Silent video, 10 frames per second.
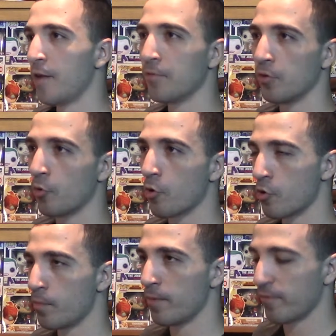the door
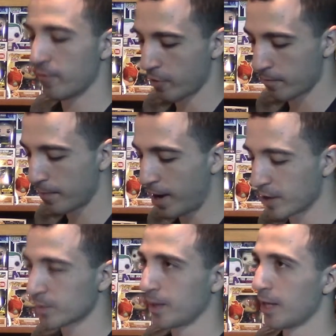open for a
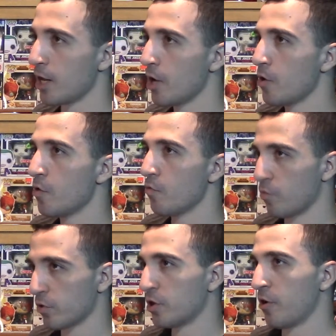possible like return.